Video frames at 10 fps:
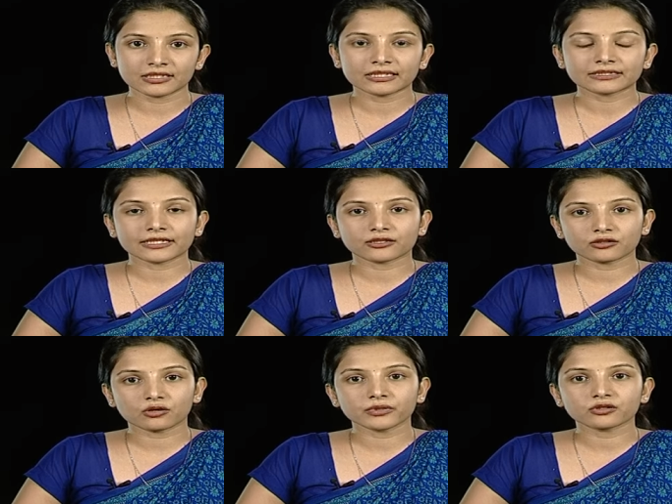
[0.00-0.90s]
the
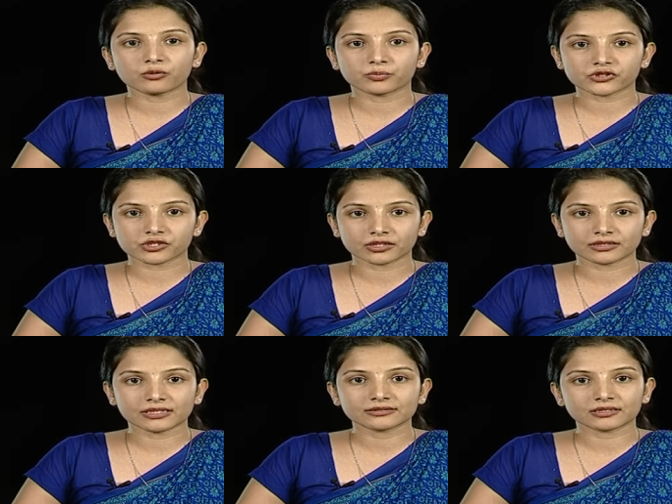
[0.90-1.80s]
economic
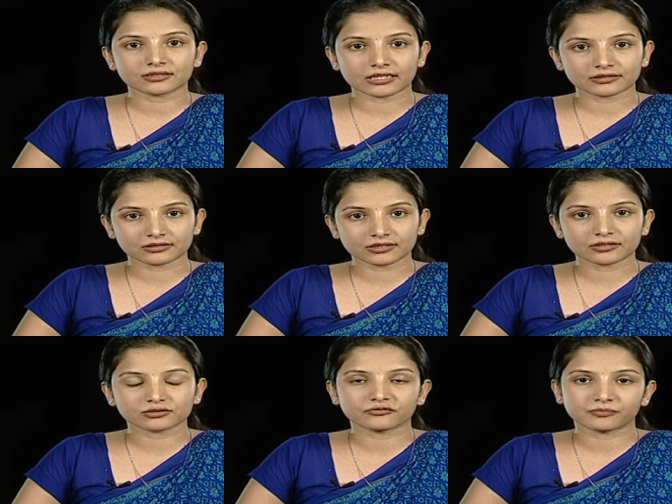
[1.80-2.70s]
opportunities and constraints
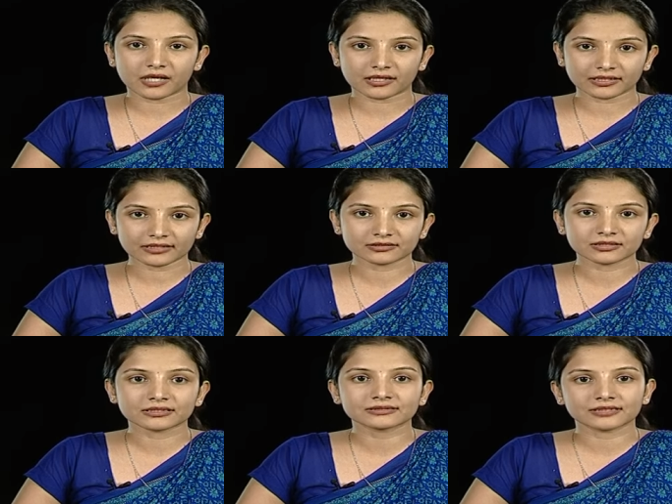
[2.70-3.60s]
of markets,
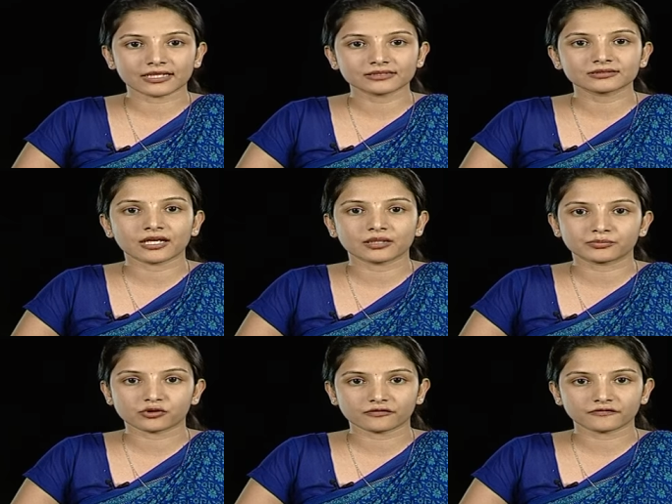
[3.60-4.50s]
sales and
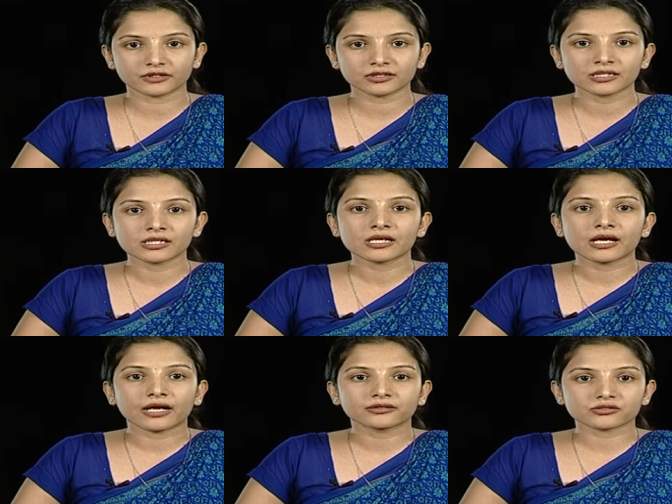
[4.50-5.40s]
profit,
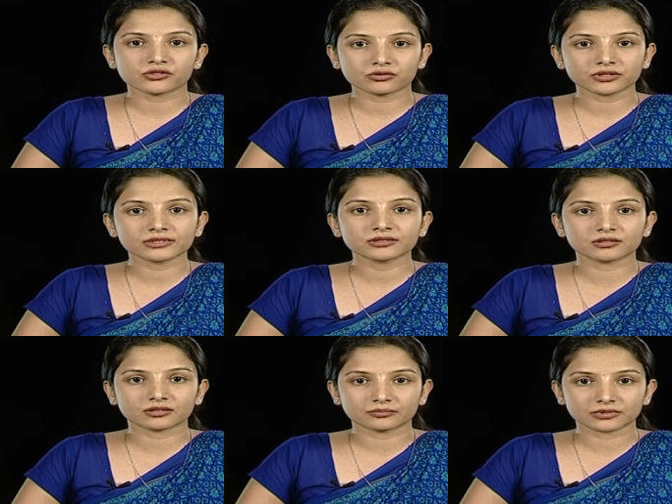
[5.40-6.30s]
and the social
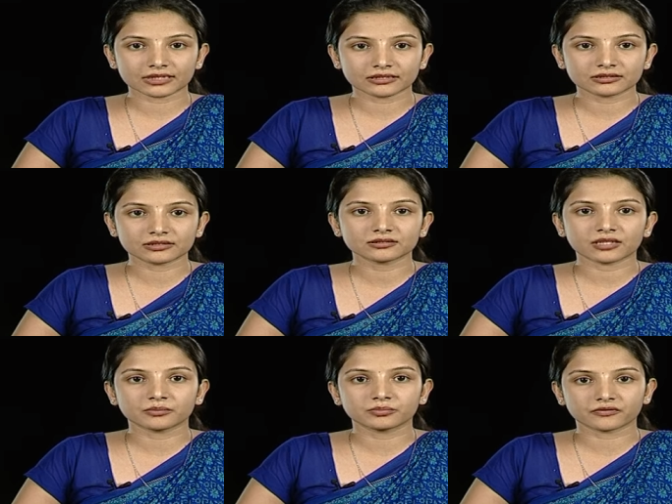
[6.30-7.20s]
circumstances
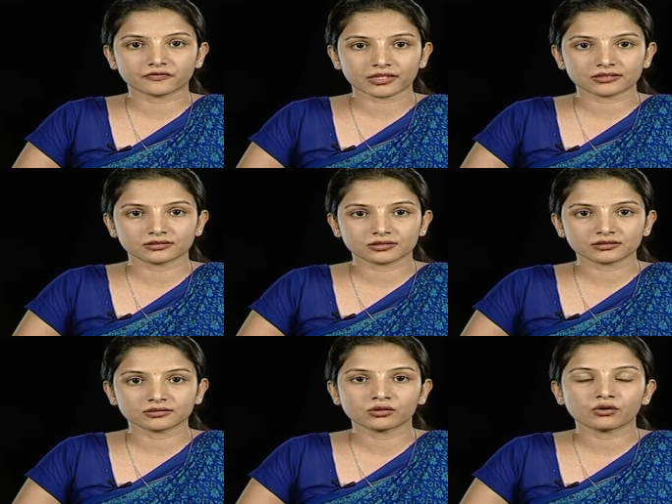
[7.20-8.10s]
and preferences
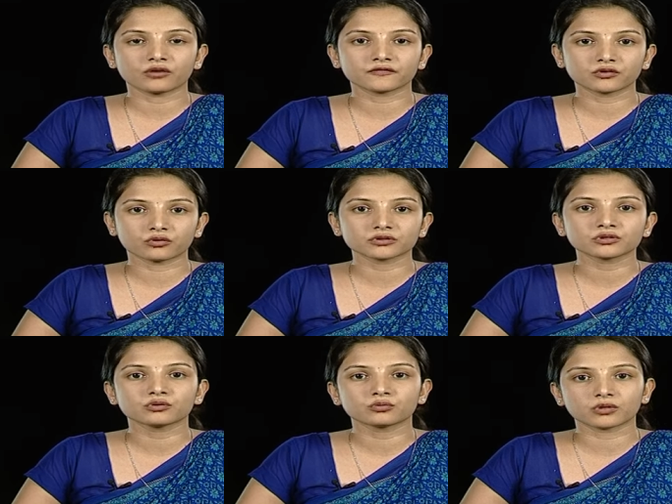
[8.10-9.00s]
of those
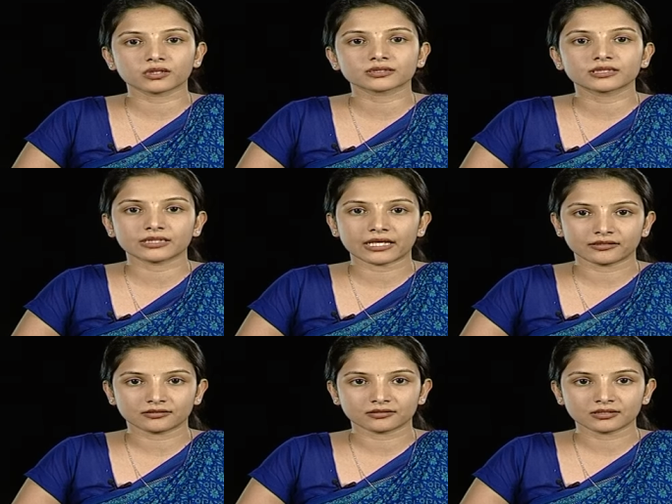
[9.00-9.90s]
who work the land.